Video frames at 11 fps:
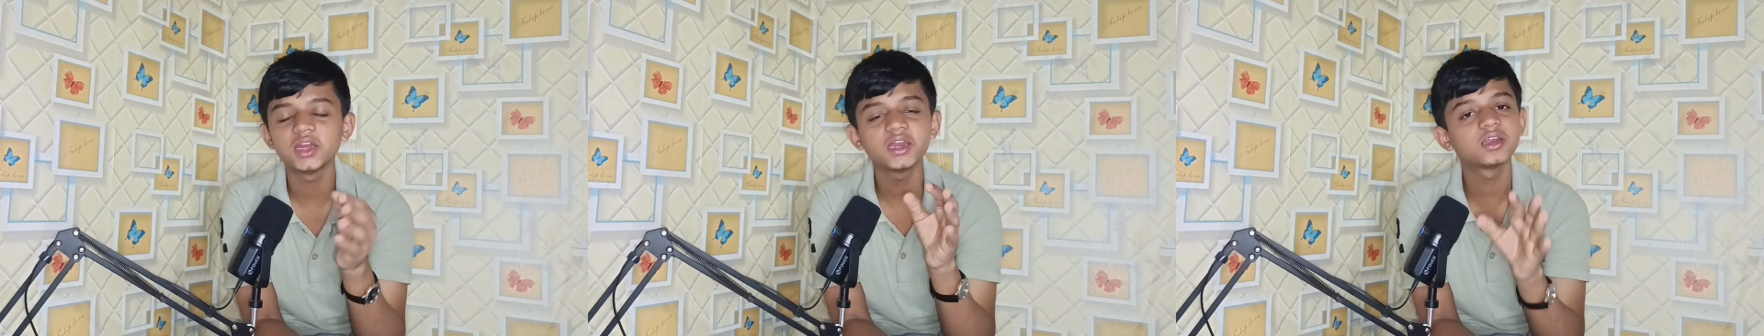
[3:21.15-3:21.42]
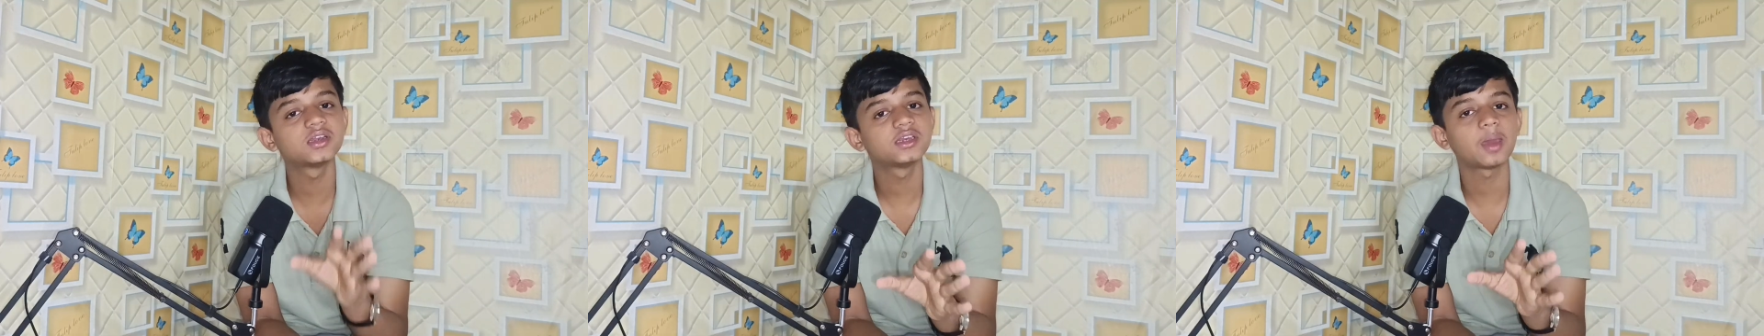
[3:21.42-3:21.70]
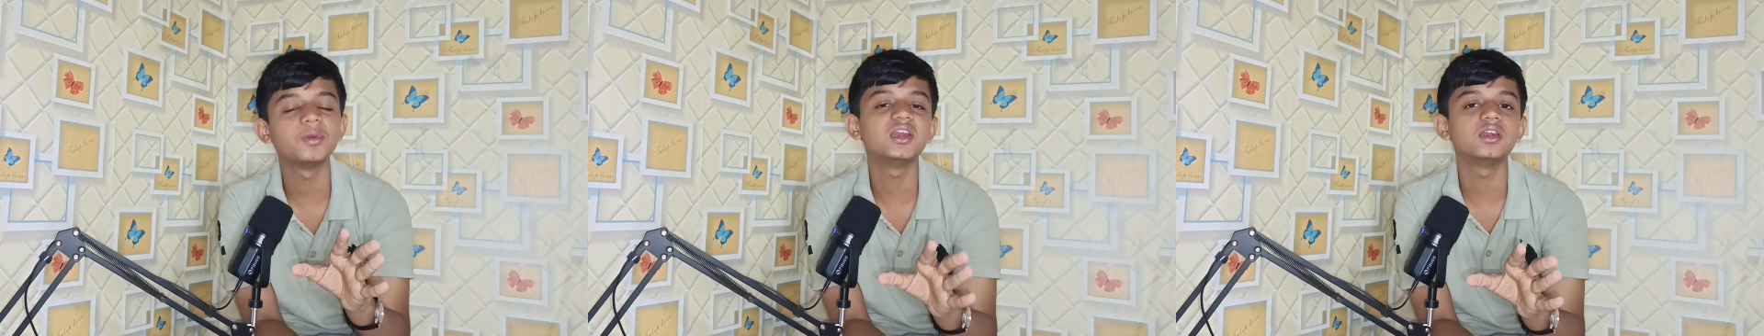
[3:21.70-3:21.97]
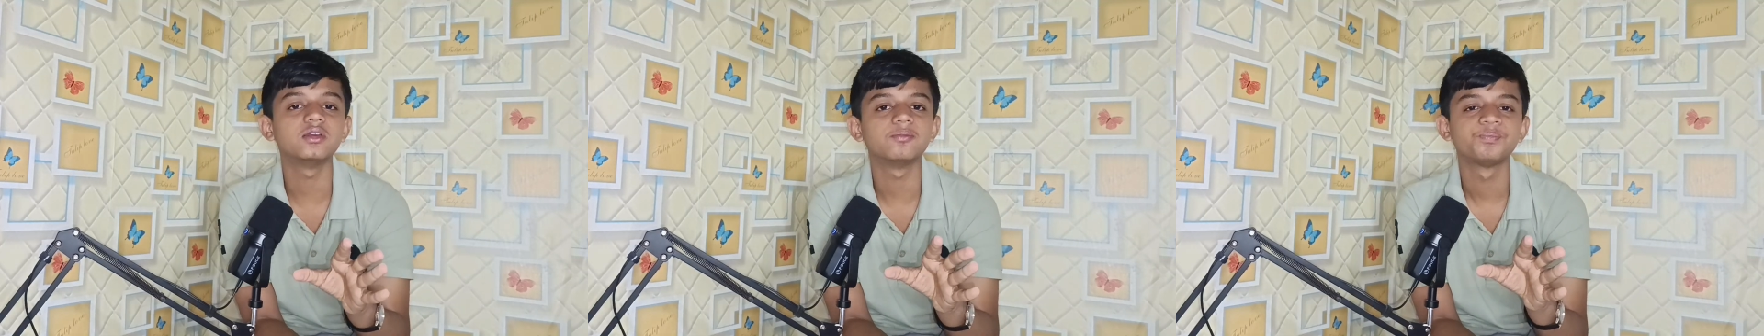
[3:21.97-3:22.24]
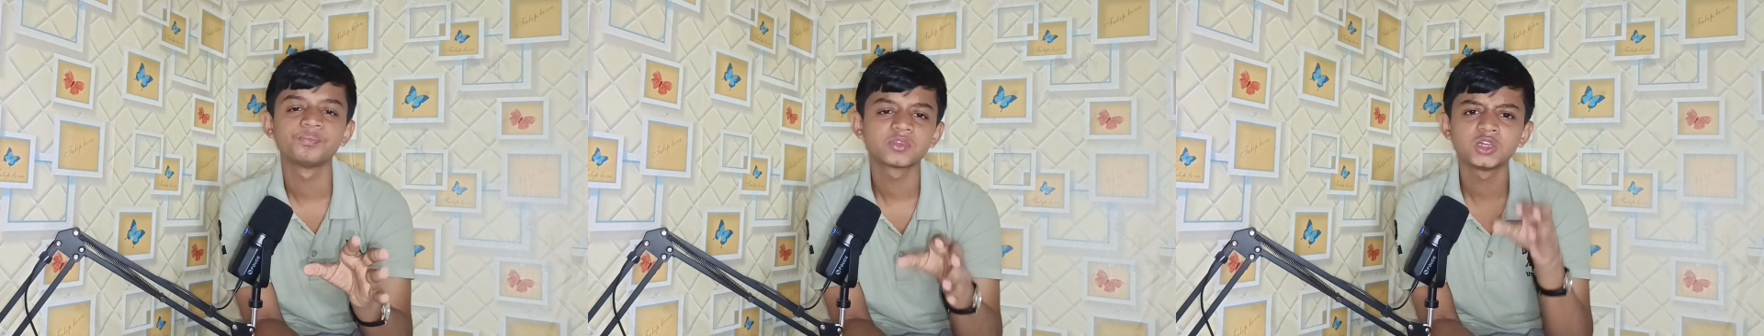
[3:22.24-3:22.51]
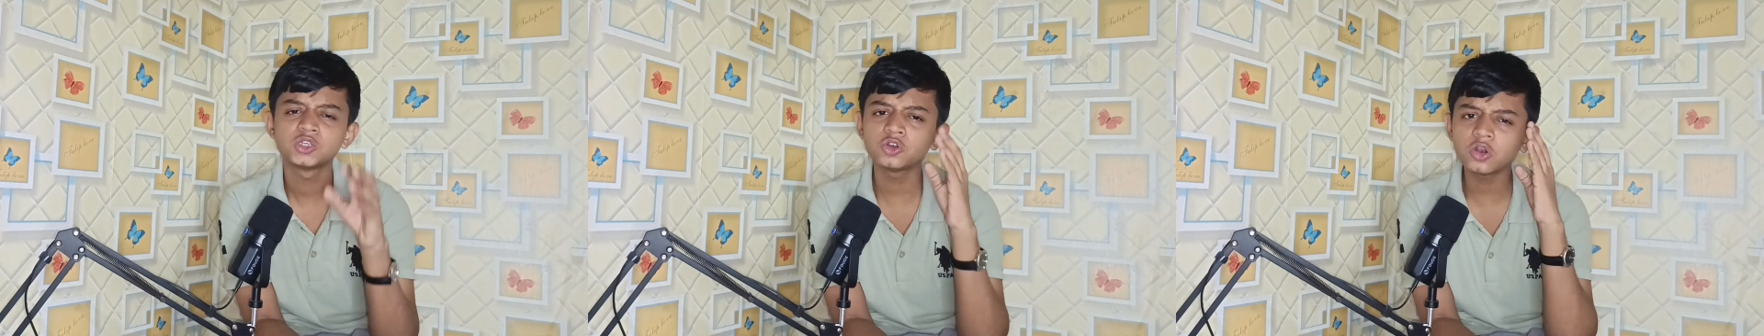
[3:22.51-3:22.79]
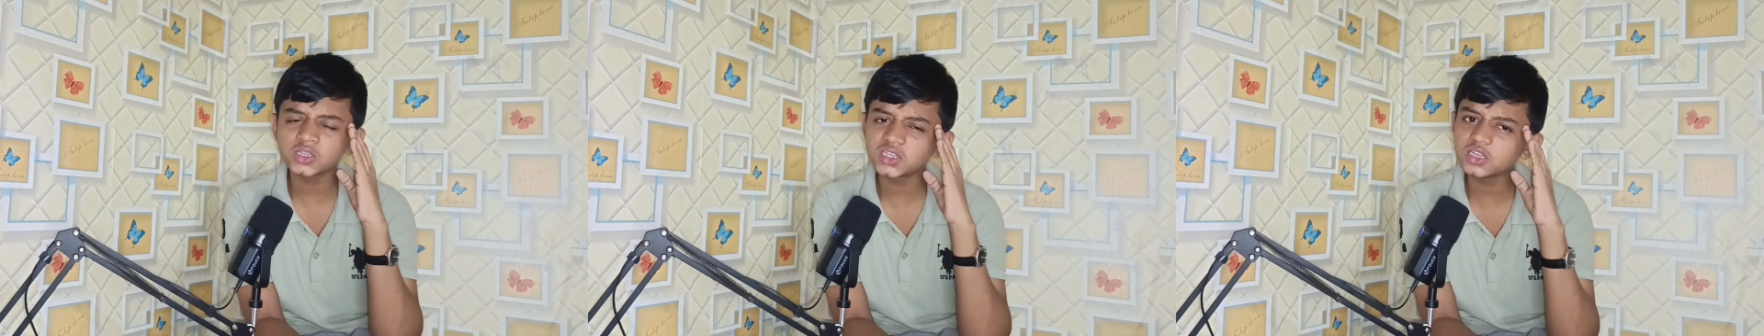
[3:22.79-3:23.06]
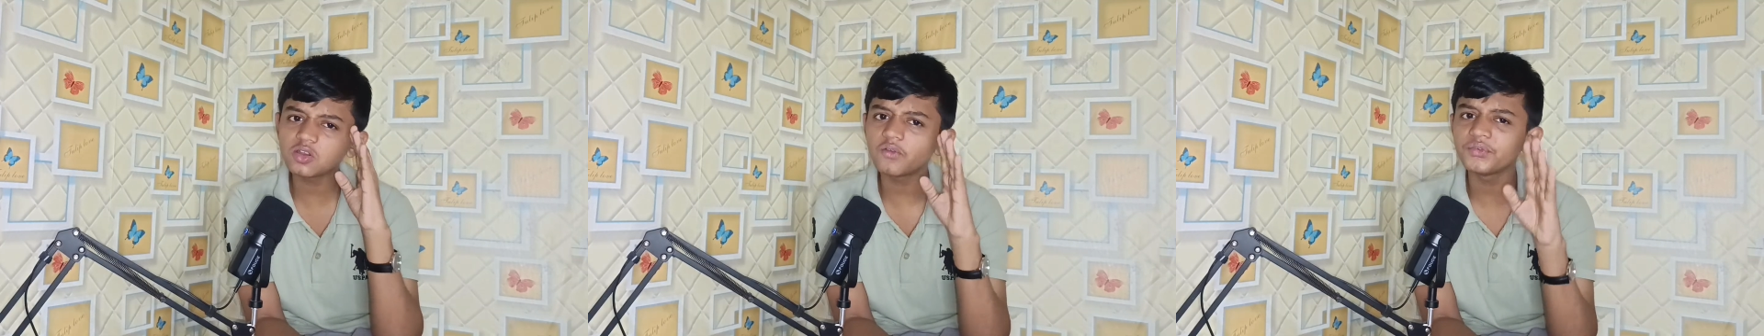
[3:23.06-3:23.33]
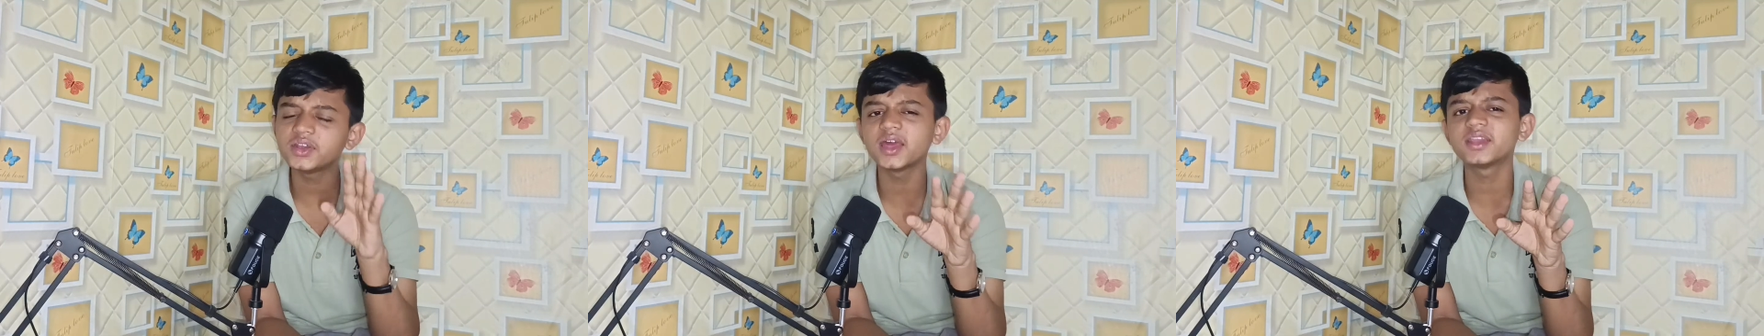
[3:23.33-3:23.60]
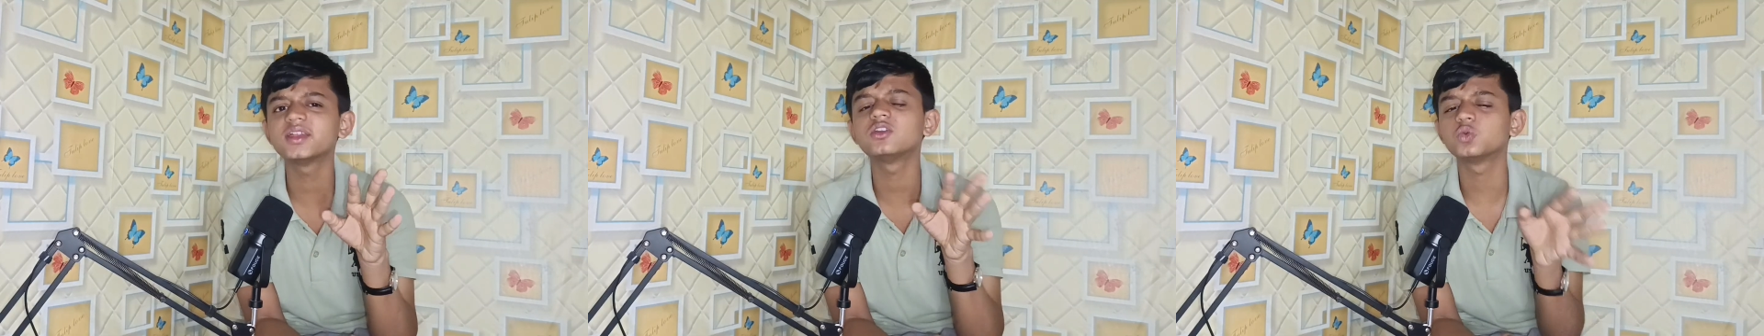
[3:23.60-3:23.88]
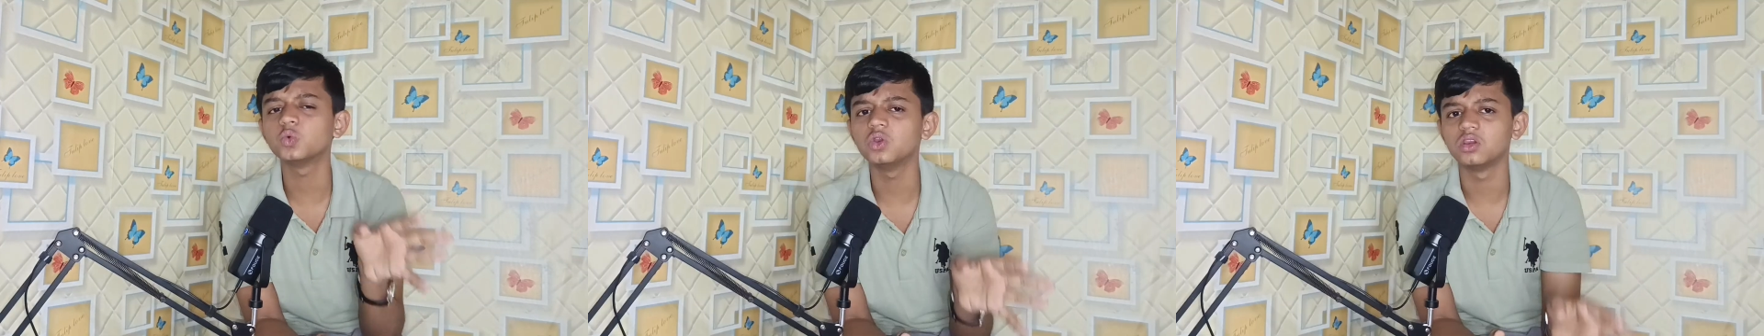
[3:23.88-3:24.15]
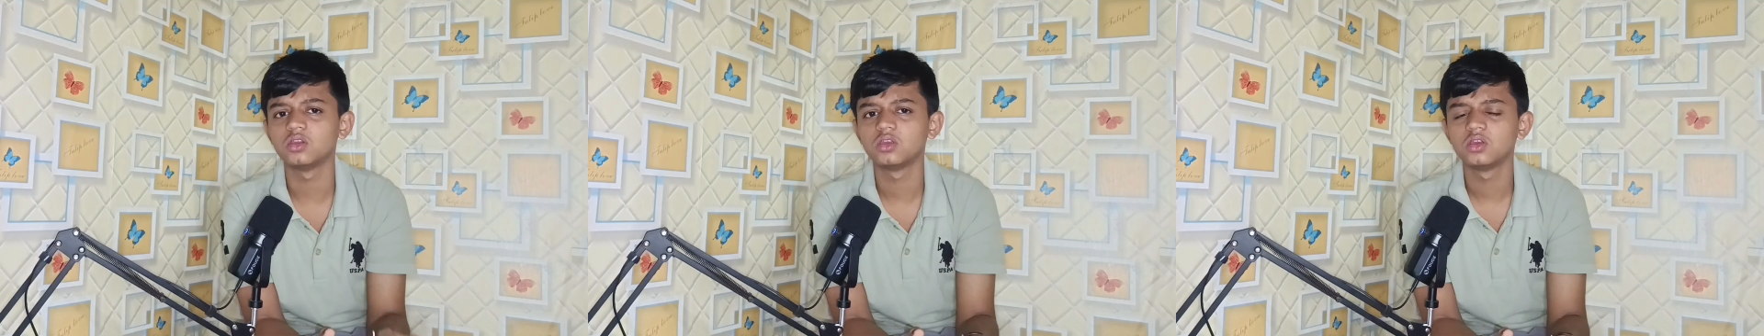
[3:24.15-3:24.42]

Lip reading: its stability. Do not think of it as a rule.